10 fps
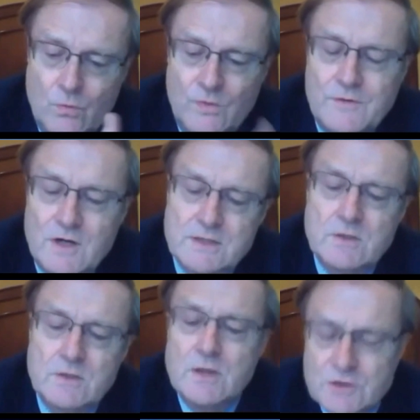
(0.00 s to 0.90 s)
we've
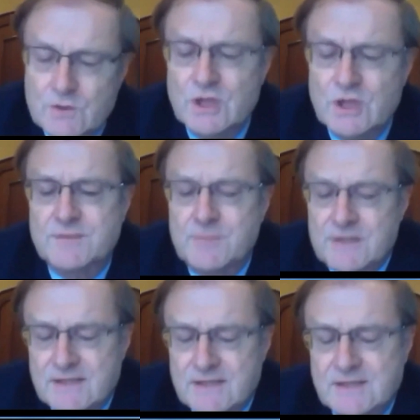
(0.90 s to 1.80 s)
got two
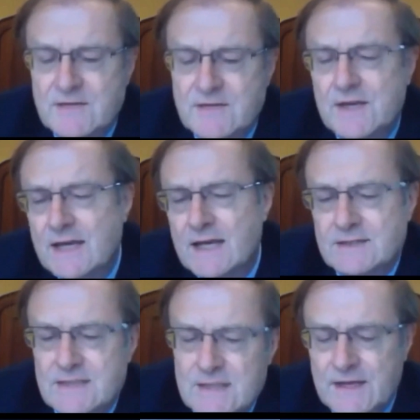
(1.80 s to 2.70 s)
adjustments, C V A
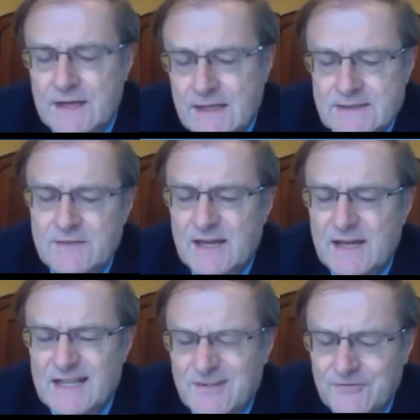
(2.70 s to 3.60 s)
and D V A. C
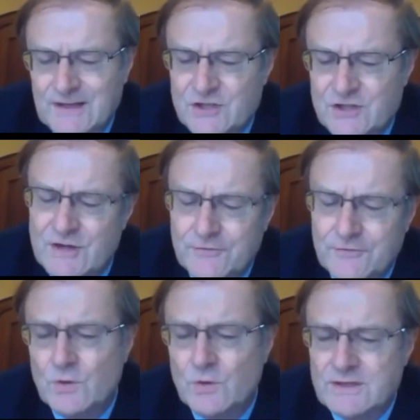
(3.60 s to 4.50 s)
V A is a fairly
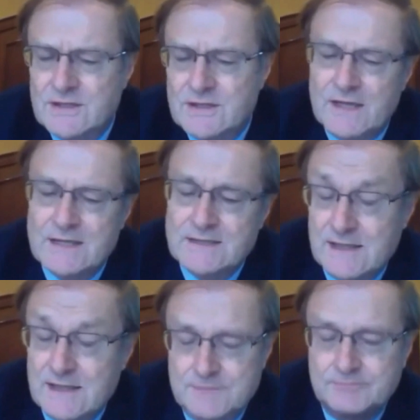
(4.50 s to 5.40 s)
straightforward one. C V A
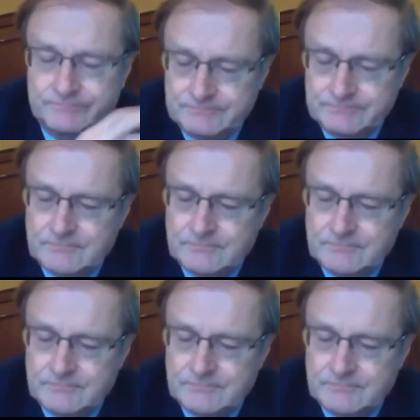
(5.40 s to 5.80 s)
says,